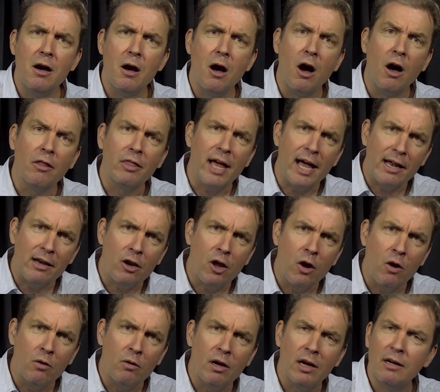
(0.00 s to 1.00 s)
On that
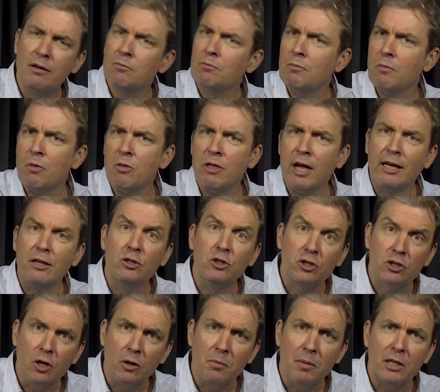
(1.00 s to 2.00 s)
note, thank you
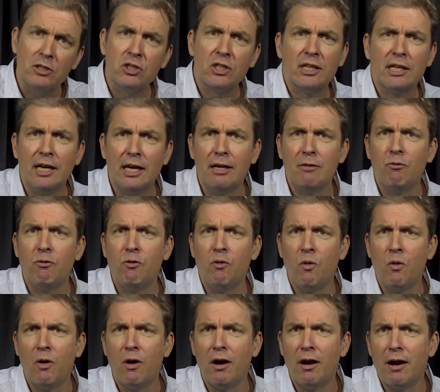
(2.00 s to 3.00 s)
so much again
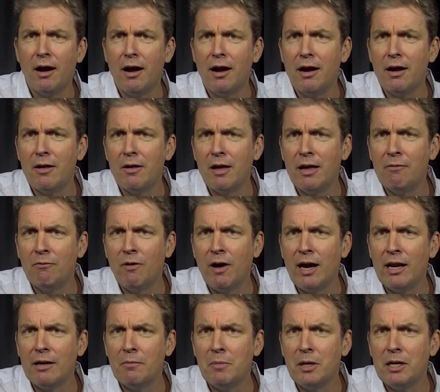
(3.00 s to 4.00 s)
for
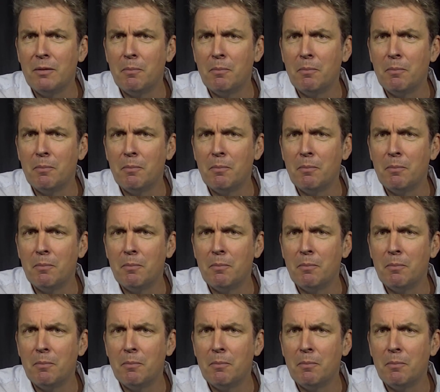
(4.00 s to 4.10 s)
inviting me to